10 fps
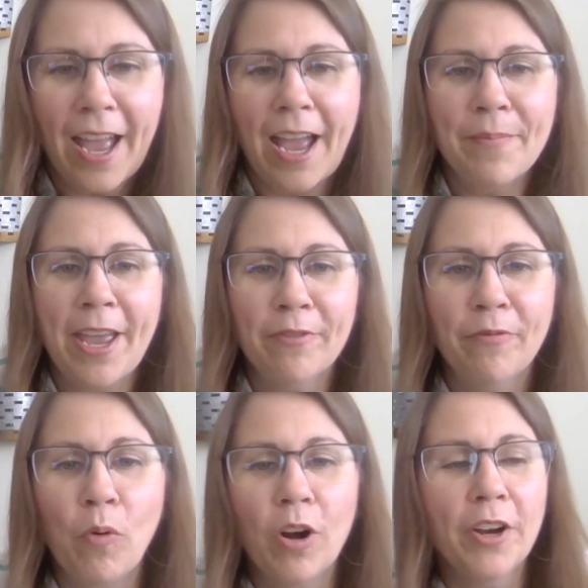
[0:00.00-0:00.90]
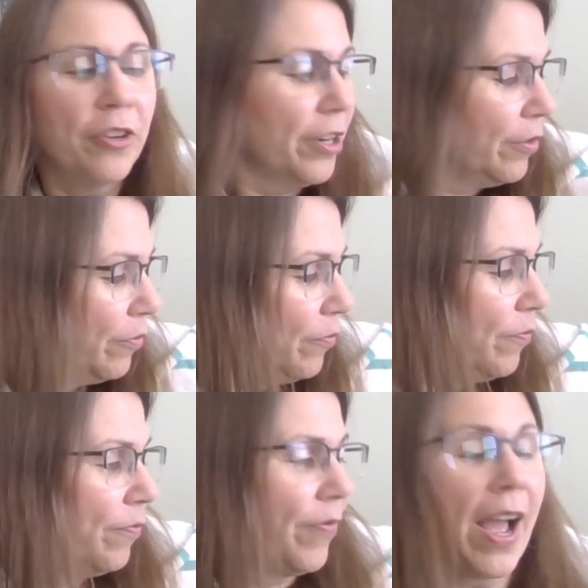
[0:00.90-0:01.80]
I'm at
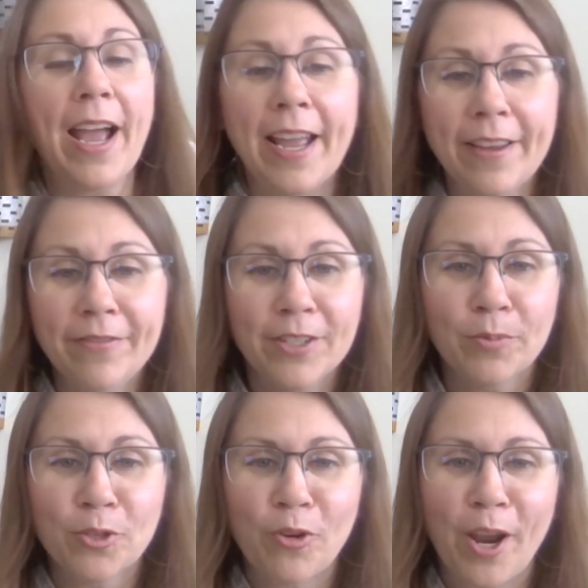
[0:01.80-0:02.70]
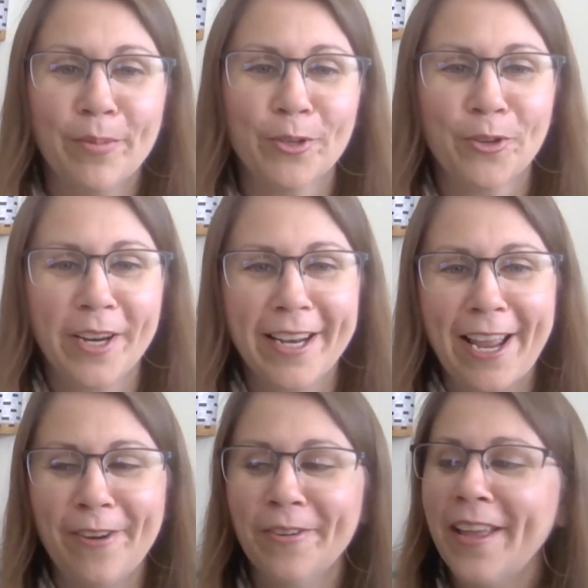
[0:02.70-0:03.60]
405 subscribers right
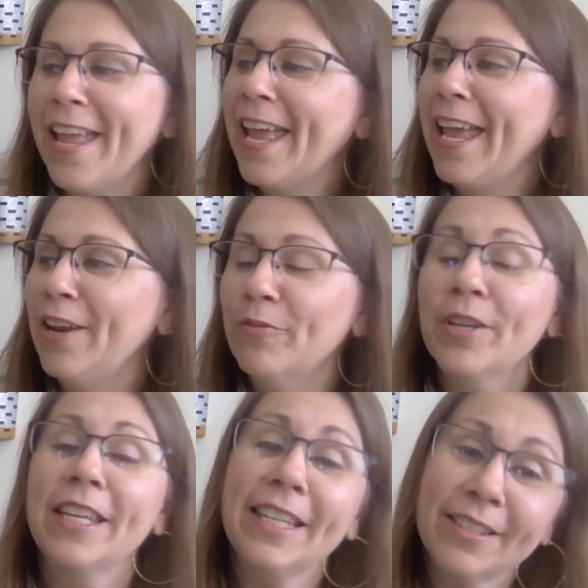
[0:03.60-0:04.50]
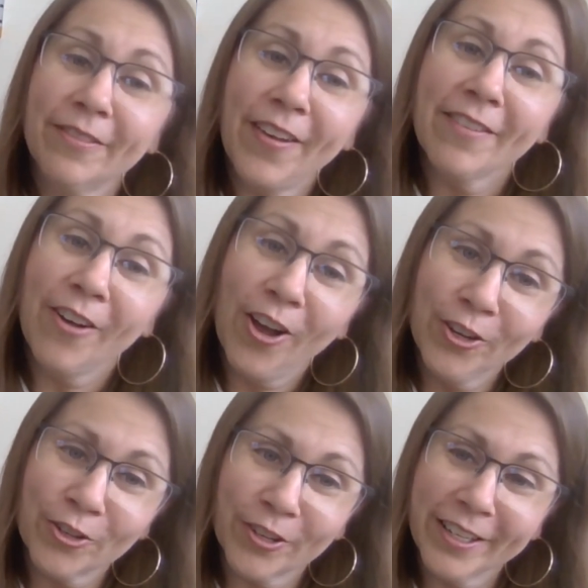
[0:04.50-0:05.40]
now, and if we can get to
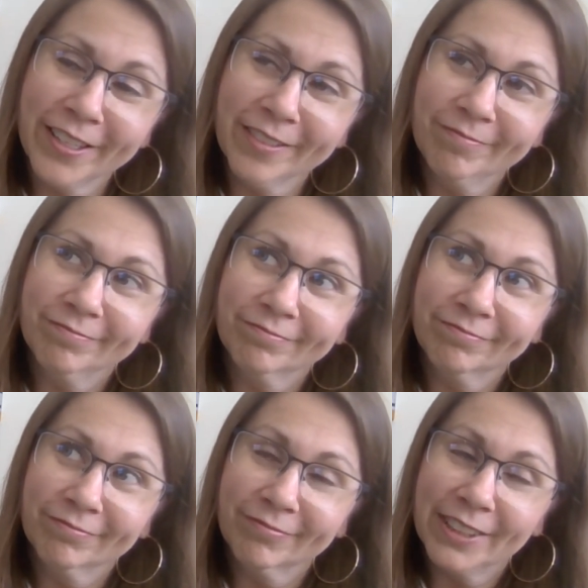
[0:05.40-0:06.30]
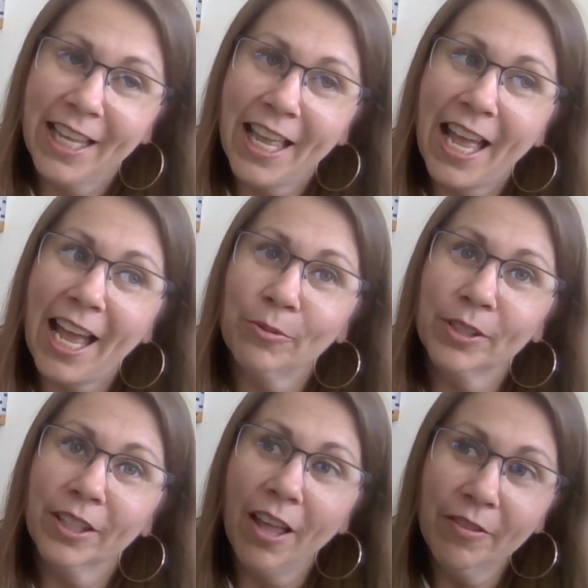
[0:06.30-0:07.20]
500, I
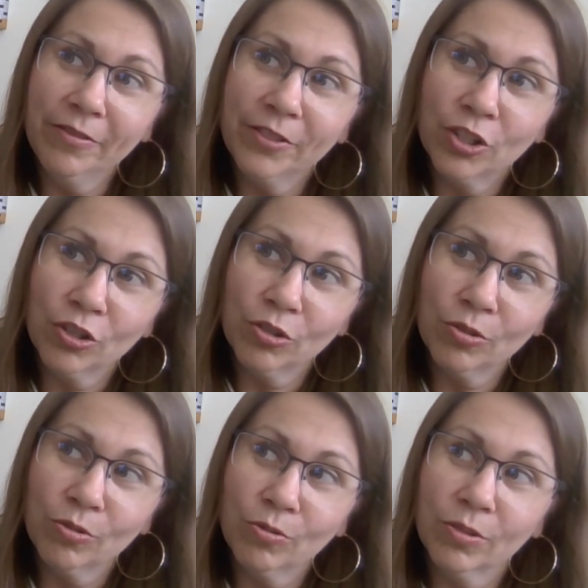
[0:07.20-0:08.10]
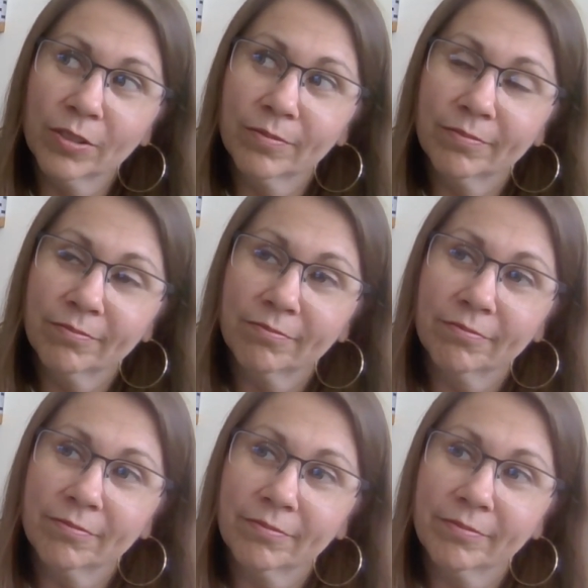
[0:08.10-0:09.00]
would love to
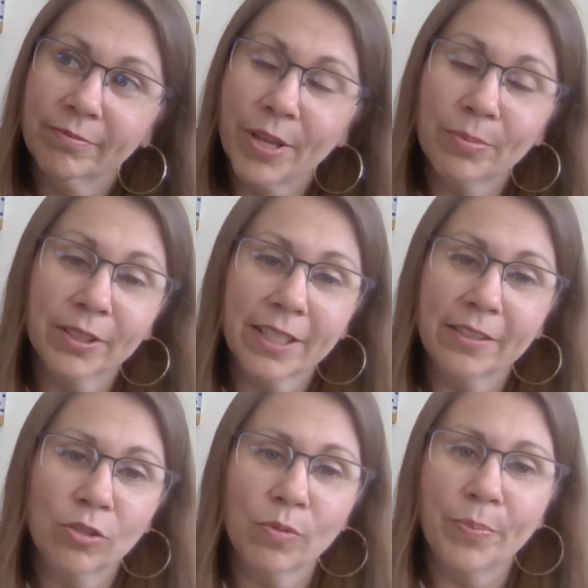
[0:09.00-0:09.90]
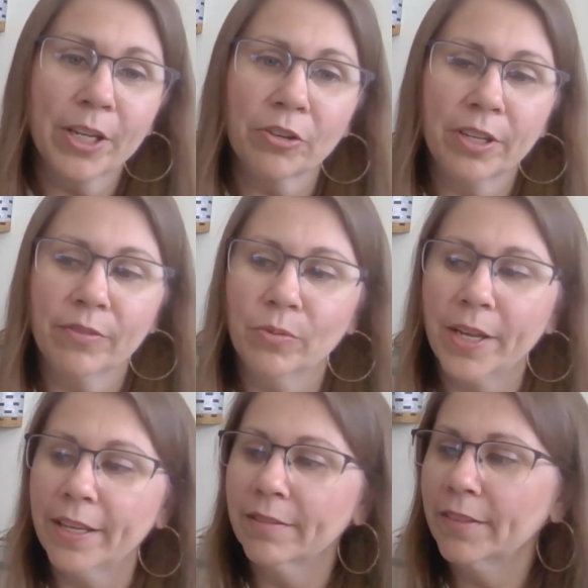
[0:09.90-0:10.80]
be able to do a bigger
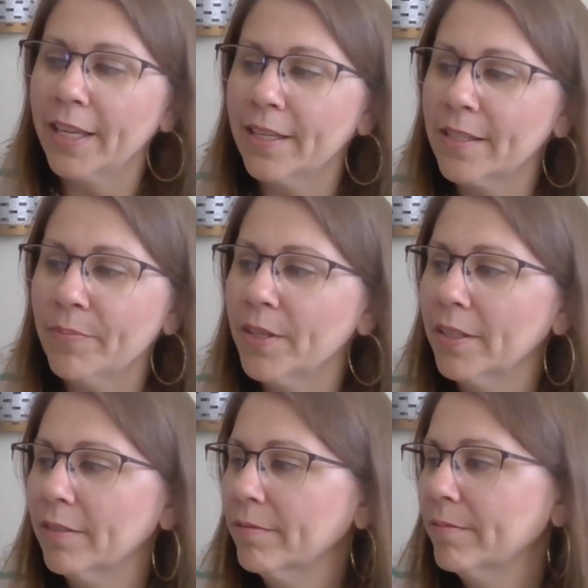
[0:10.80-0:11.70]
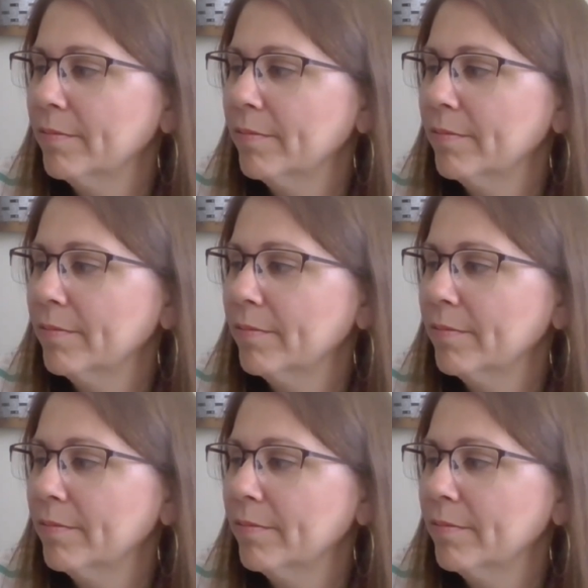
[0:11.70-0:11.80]
giveaway, like something,